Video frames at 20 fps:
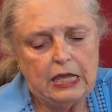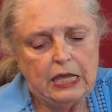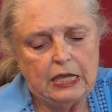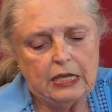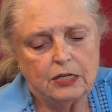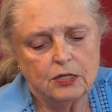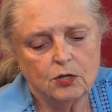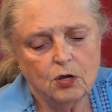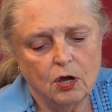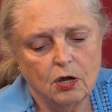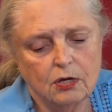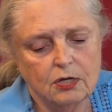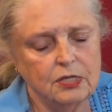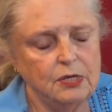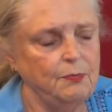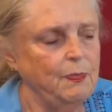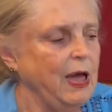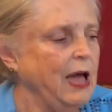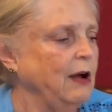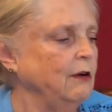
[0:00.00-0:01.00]
It talks
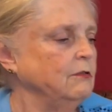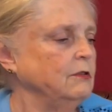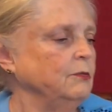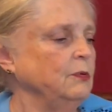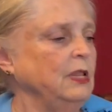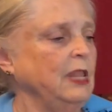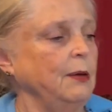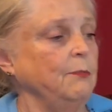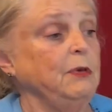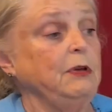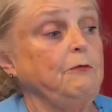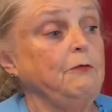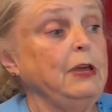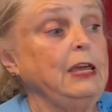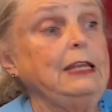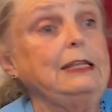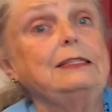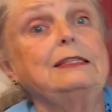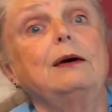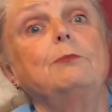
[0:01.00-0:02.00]
about, let me
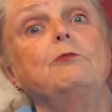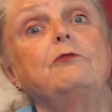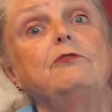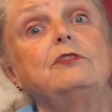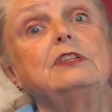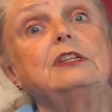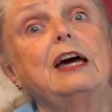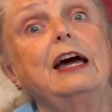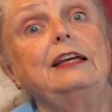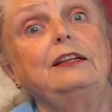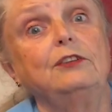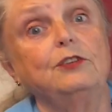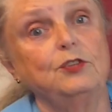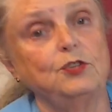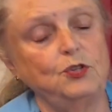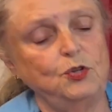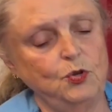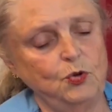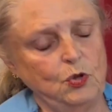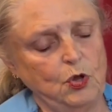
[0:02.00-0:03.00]
read some of the titles
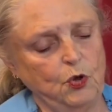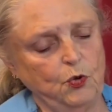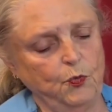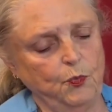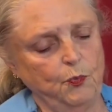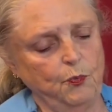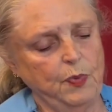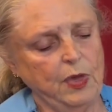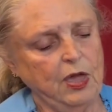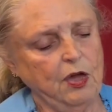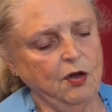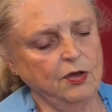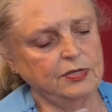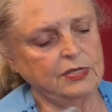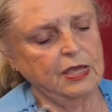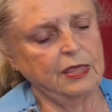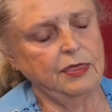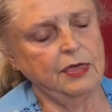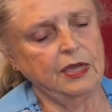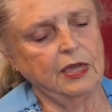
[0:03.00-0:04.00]
to you because
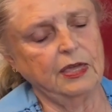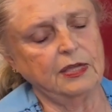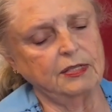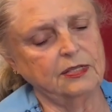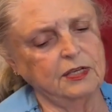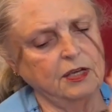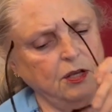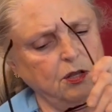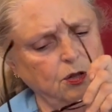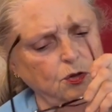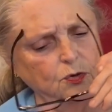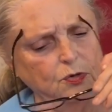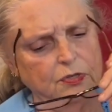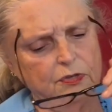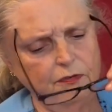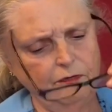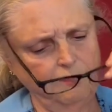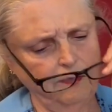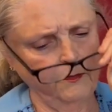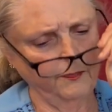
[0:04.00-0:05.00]
I think it's
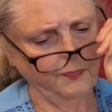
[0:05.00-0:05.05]
inclusive.